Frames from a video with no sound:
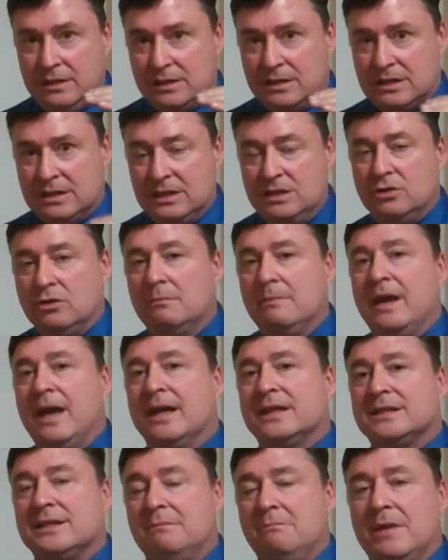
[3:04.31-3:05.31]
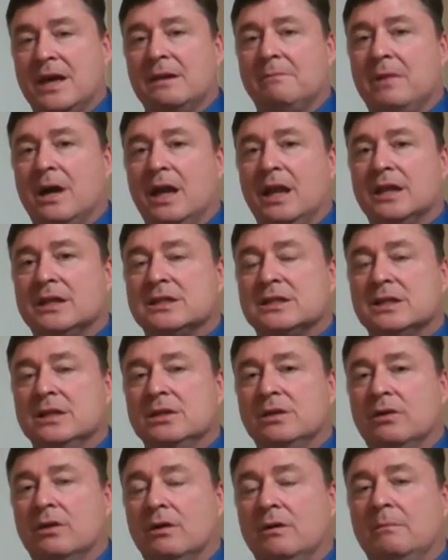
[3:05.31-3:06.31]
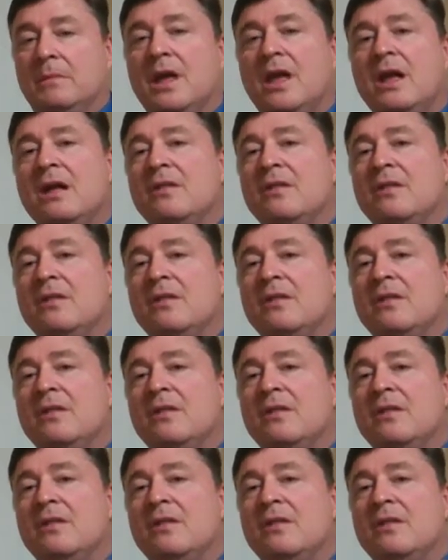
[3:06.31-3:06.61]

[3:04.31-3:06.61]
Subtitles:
syndrome X and metabolic syndrome